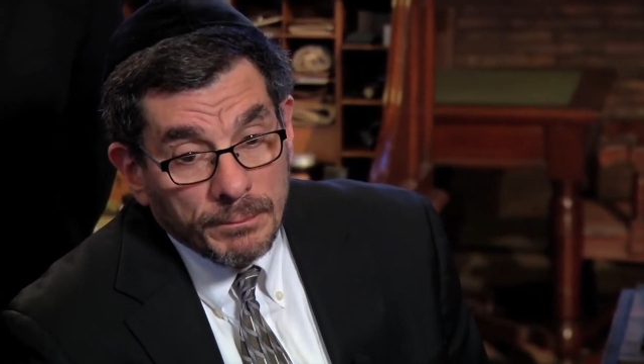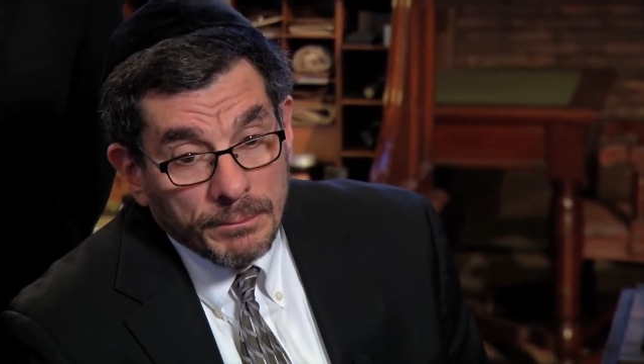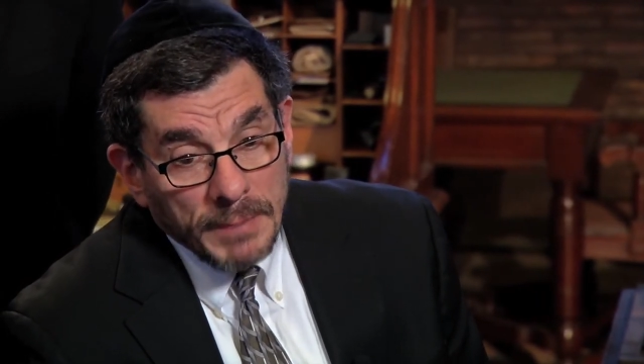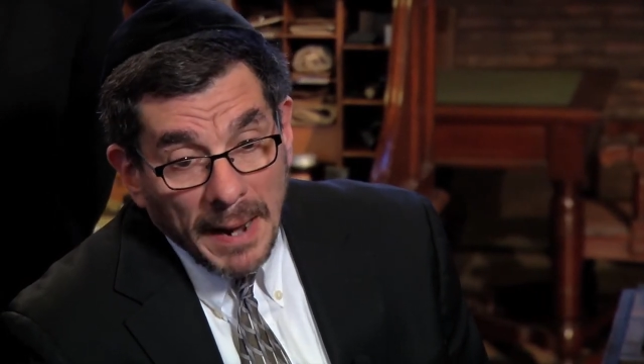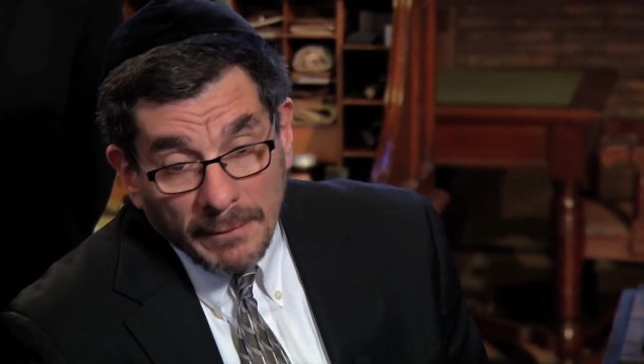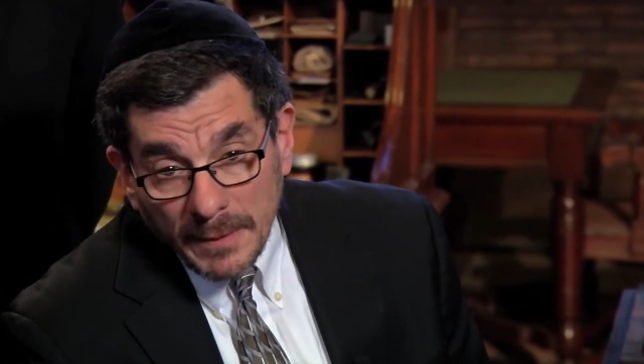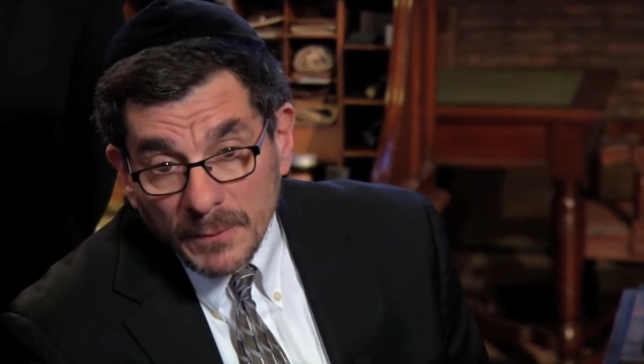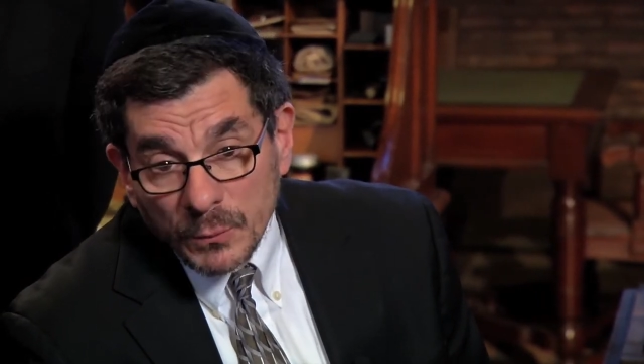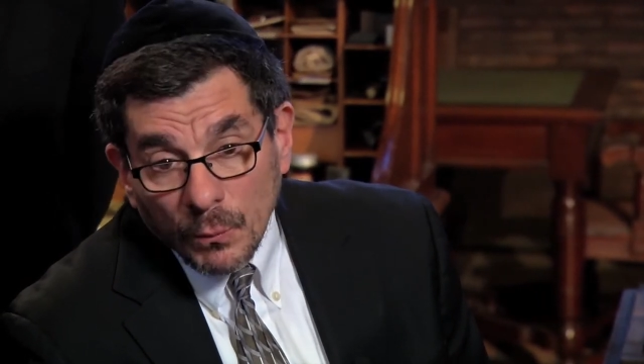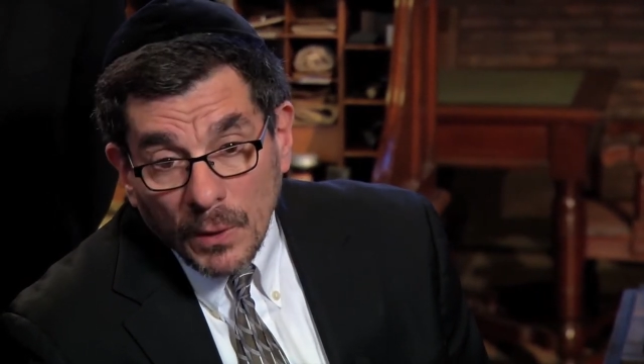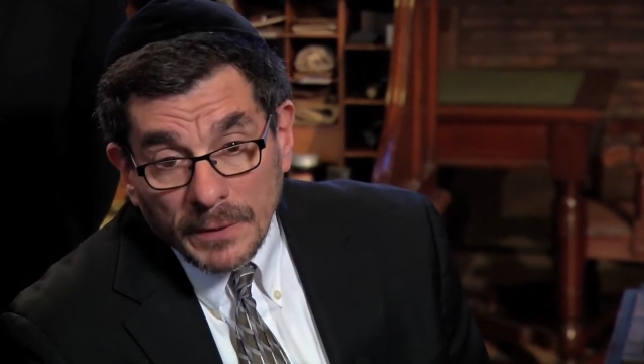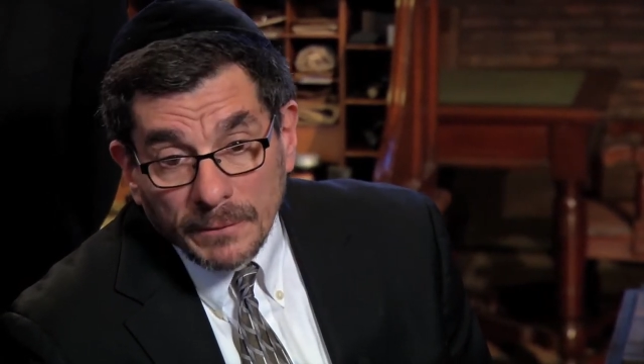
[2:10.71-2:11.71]
barium is
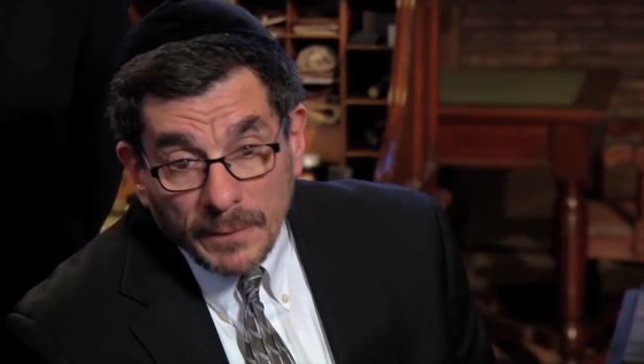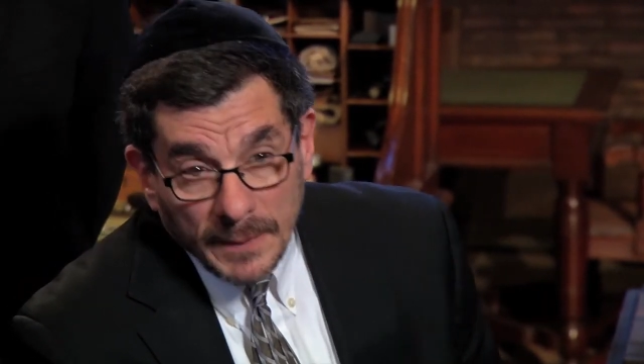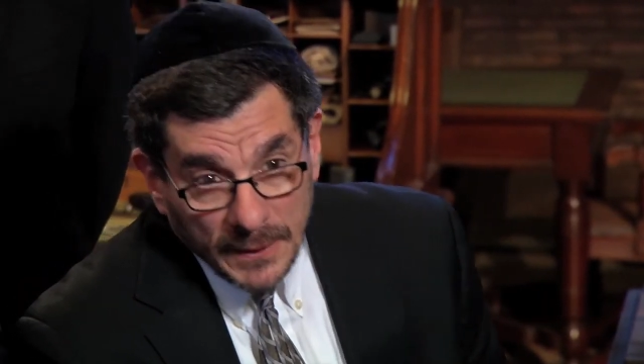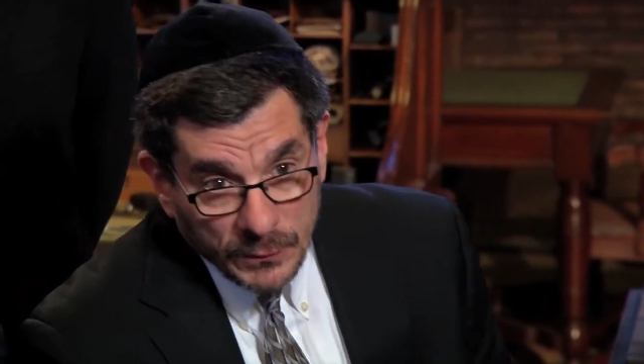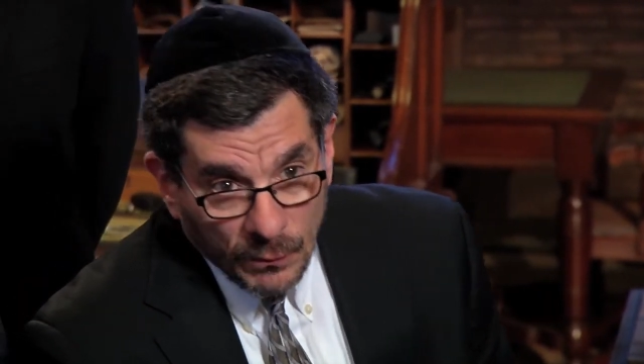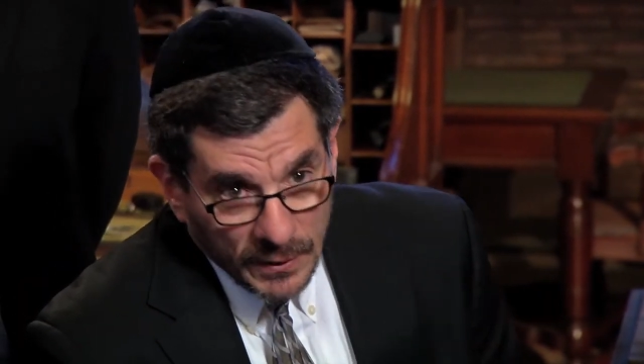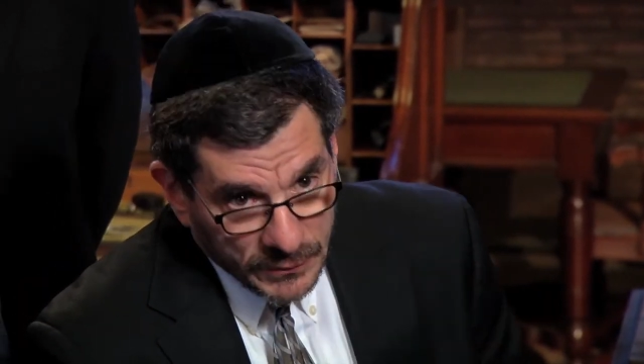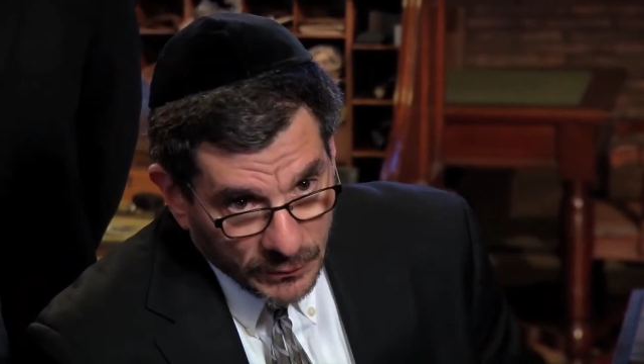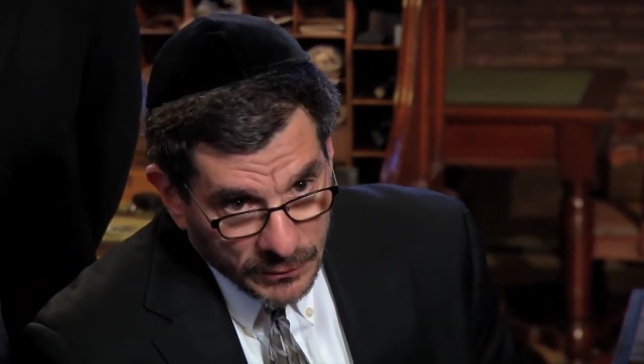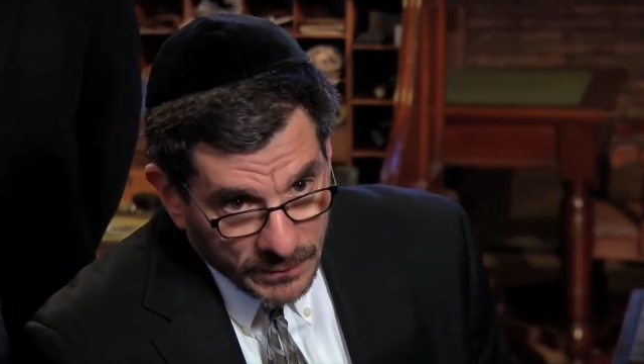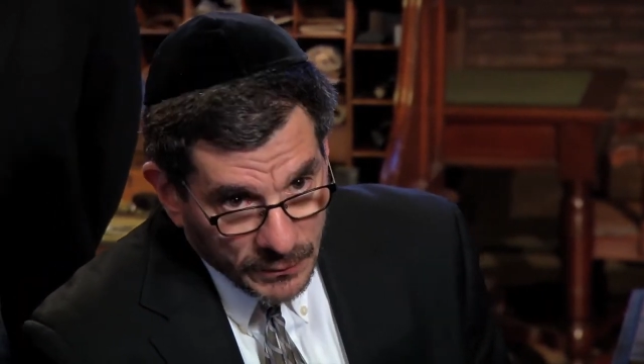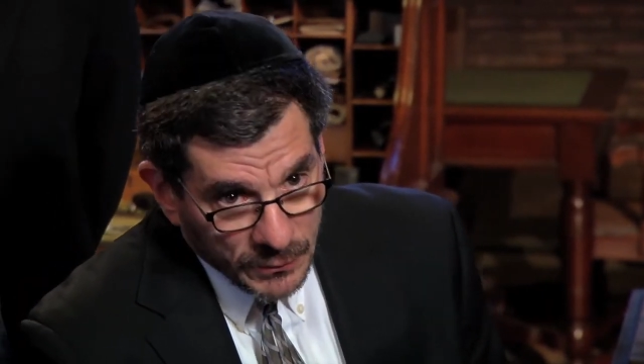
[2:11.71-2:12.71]
one of them, and that's why it's always been